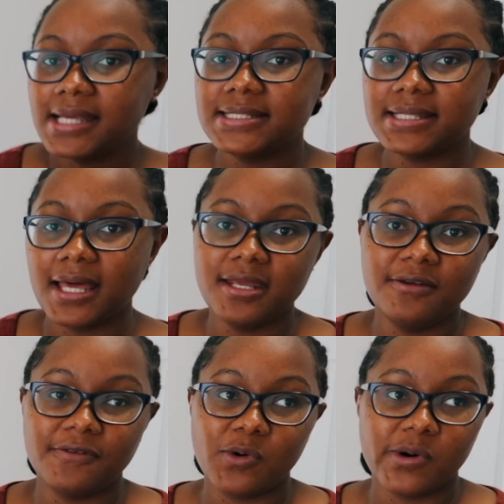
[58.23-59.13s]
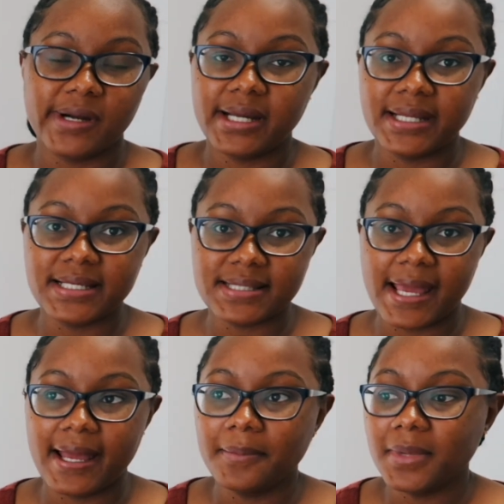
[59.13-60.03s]
study for an
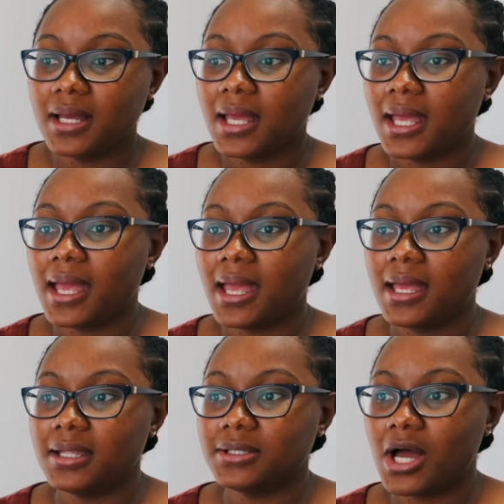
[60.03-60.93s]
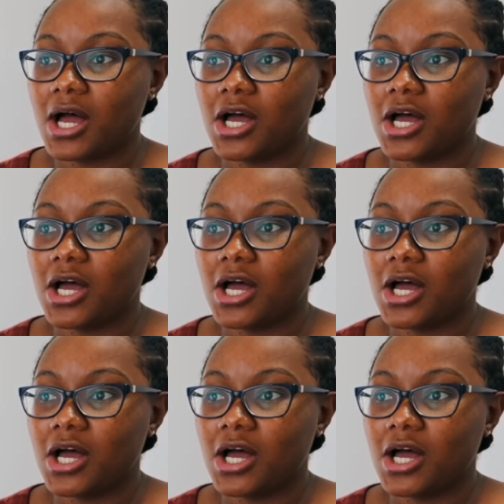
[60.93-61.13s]
exam, and